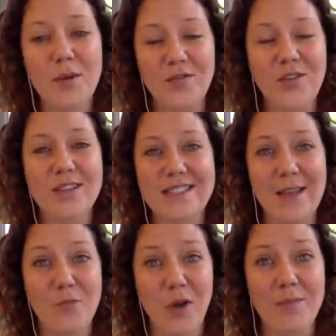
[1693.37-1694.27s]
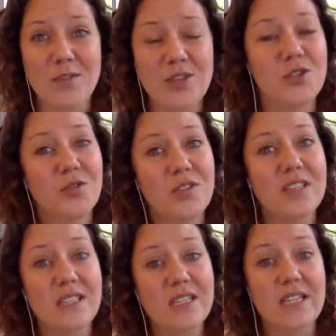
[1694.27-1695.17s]
feel the same way, but the truth is
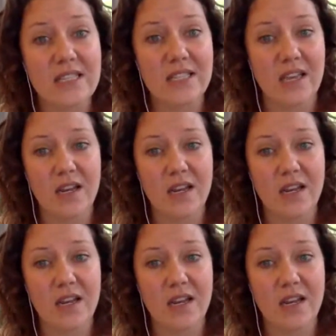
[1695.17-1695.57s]
it doesn't.